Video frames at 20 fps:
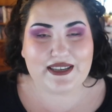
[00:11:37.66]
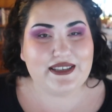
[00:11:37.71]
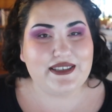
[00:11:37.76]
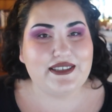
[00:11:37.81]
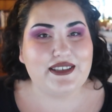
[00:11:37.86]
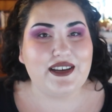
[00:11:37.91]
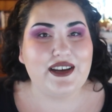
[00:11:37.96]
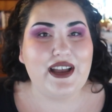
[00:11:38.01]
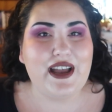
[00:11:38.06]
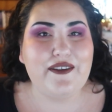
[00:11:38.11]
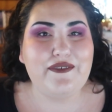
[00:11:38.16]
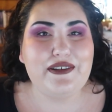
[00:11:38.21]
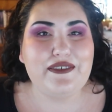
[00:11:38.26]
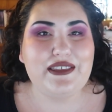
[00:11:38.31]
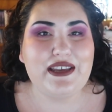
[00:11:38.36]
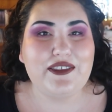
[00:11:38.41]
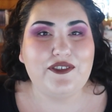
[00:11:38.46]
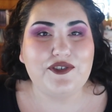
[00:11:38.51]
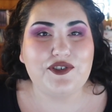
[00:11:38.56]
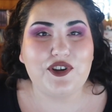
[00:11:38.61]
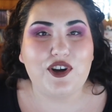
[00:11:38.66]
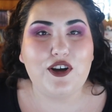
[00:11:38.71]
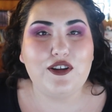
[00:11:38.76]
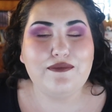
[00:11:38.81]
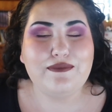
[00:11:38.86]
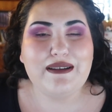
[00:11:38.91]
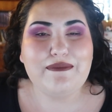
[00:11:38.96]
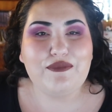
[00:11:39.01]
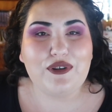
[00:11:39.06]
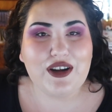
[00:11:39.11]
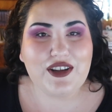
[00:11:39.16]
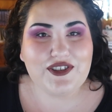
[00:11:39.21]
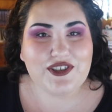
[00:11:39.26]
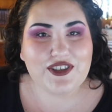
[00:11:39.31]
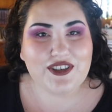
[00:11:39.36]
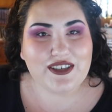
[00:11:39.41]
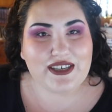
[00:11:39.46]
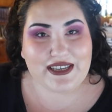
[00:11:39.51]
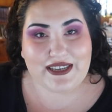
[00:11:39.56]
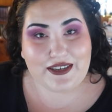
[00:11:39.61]
is everything. Those are all my
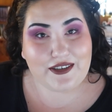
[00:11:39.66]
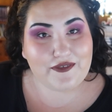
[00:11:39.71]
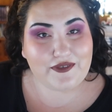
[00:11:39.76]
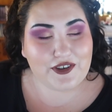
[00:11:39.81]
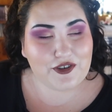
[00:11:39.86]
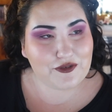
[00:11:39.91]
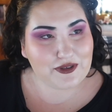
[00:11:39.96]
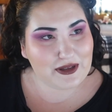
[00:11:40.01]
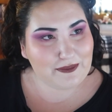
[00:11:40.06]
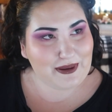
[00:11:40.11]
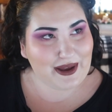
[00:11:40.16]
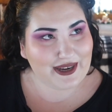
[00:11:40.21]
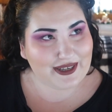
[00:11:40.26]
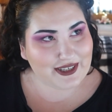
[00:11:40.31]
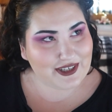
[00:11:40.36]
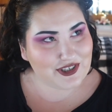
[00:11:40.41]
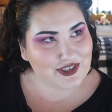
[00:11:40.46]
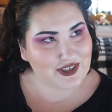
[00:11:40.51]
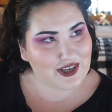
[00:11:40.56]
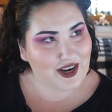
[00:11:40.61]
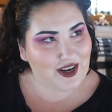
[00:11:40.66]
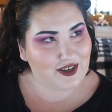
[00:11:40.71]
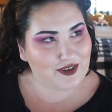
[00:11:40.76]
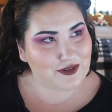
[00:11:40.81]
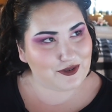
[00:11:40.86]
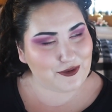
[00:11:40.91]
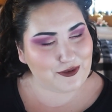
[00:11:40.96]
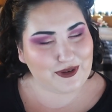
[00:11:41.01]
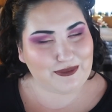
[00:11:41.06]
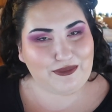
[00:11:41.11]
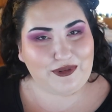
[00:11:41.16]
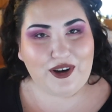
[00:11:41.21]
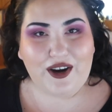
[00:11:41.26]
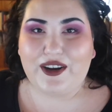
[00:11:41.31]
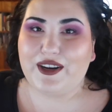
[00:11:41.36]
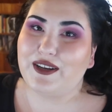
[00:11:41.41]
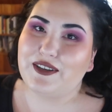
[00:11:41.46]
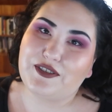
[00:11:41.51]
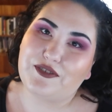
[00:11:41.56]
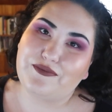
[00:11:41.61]
bronzer and individually packaged contour
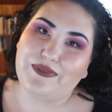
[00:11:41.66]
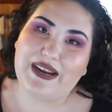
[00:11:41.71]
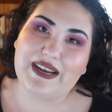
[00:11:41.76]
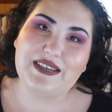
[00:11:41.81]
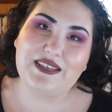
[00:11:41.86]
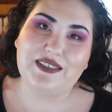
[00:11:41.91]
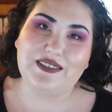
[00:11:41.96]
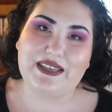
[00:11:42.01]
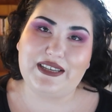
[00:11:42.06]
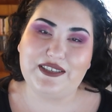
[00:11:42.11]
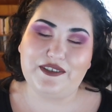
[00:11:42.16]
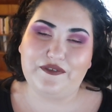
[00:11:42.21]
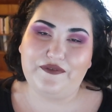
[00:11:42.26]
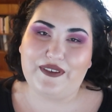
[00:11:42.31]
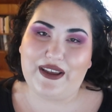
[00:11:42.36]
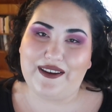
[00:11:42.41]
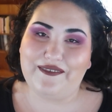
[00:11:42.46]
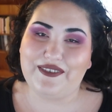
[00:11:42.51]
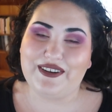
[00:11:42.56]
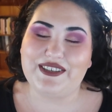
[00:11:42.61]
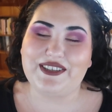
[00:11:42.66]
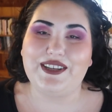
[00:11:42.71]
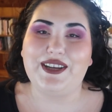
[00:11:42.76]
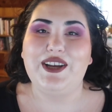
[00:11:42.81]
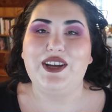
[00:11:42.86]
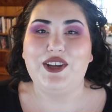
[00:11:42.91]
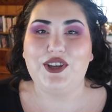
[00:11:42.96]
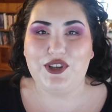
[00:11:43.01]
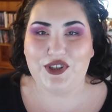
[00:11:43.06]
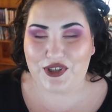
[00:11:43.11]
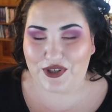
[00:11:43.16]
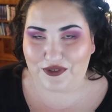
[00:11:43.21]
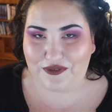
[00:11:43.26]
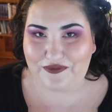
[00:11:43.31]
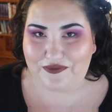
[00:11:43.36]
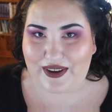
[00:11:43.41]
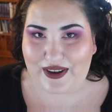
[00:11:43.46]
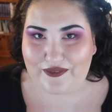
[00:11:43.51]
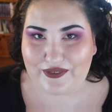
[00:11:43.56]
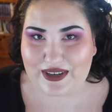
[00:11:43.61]
products ranked least favorite to
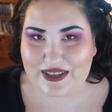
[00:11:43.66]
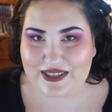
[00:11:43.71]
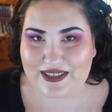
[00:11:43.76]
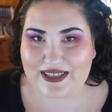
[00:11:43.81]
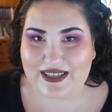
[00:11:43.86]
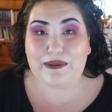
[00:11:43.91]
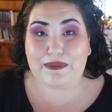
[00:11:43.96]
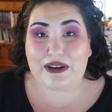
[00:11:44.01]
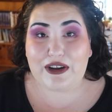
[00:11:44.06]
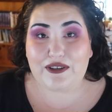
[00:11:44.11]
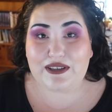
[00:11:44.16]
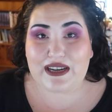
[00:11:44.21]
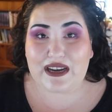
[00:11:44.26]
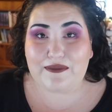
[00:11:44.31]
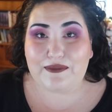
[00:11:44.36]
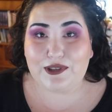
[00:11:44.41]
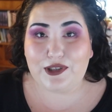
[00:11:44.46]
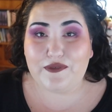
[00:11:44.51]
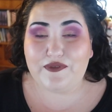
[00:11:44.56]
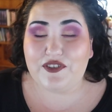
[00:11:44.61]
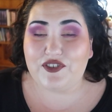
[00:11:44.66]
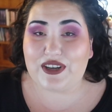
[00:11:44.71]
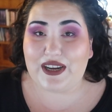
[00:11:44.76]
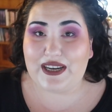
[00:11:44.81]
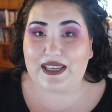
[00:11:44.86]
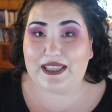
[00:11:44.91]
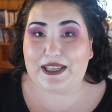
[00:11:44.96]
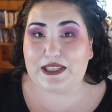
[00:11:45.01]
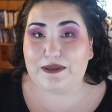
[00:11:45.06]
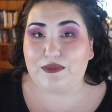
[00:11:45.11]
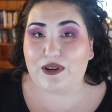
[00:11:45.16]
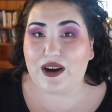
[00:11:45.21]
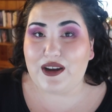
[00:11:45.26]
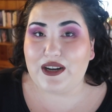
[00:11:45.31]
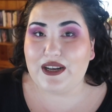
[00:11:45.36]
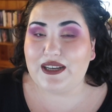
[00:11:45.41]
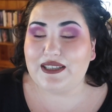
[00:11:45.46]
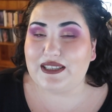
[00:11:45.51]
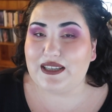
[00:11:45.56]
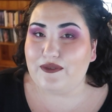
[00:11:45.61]
favorite. Let me know down below if you tried any of these
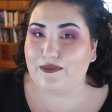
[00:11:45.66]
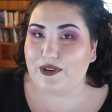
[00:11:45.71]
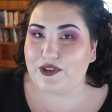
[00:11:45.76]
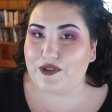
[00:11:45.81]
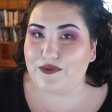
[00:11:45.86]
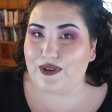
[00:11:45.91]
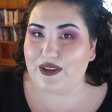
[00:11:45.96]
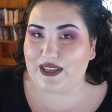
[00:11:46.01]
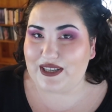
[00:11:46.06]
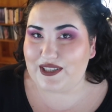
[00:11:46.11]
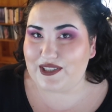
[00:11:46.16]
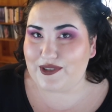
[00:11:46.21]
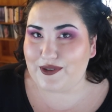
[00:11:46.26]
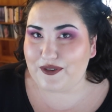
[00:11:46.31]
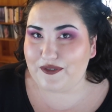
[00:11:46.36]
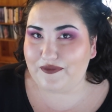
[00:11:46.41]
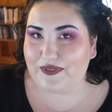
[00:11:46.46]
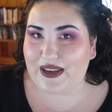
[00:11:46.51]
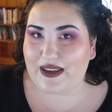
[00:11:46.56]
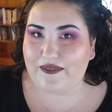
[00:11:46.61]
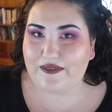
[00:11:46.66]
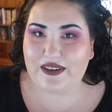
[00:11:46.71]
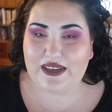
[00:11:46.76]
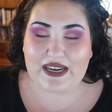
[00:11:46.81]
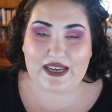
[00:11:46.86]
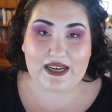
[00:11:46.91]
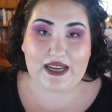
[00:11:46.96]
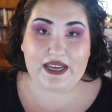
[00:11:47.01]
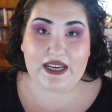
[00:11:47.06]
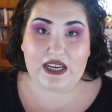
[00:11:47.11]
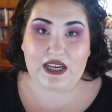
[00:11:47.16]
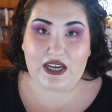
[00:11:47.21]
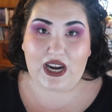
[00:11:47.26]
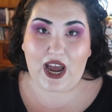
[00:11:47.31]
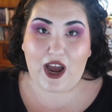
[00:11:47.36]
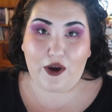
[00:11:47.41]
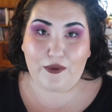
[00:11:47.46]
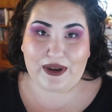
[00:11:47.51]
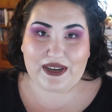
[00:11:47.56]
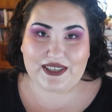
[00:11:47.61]
products and which one is your favorite, and I
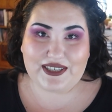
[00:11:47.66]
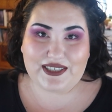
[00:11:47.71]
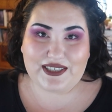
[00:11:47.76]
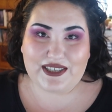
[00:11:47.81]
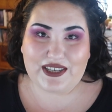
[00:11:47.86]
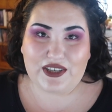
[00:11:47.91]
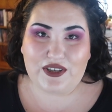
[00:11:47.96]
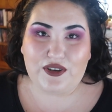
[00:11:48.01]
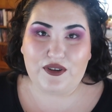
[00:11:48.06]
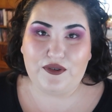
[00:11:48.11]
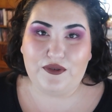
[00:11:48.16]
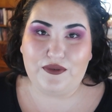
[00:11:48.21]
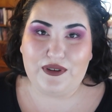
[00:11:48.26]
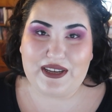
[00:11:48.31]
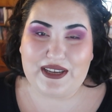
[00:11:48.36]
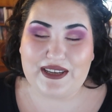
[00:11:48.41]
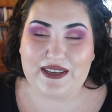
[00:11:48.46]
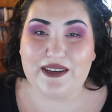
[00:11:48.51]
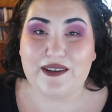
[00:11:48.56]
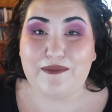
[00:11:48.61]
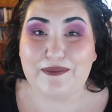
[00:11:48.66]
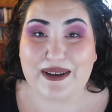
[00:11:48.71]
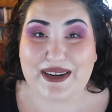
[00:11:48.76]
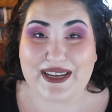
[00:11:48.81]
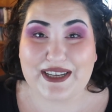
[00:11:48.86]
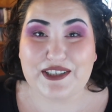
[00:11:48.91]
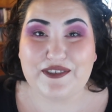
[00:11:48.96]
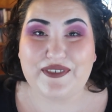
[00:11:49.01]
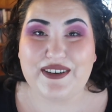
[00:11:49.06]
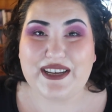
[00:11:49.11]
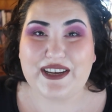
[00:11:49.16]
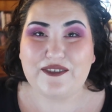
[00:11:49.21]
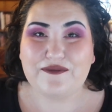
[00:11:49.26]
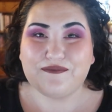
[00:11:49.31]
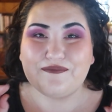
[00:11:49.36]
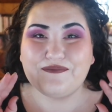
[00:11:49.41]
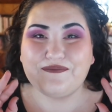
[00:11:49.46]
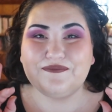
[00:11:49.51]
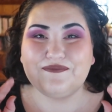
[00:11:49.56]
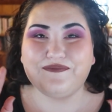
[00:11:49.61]
cannot wait to see you in my next video.
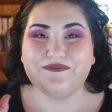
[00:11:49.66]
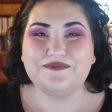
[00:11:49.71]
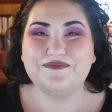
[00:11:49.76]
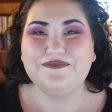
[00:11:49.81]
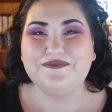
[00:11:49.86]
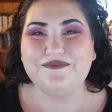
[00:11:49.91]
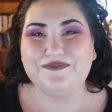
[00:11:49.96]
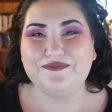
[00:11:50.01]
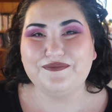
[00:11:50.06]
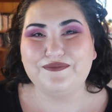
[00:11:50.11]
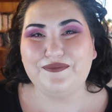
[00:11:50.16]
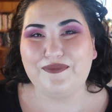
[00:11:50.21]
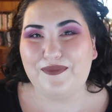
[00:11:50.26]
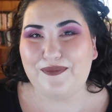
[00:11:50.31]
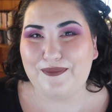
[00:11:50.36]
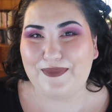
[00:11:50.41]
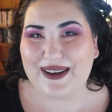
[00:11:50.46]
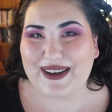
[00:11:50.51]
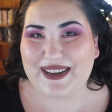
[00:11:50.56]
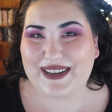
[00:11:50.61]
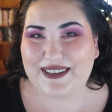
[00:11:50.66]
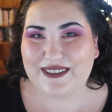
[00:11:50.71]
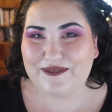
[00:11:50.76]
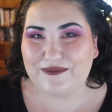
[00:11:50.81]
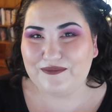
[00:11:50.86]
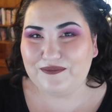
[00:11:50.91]
Bye.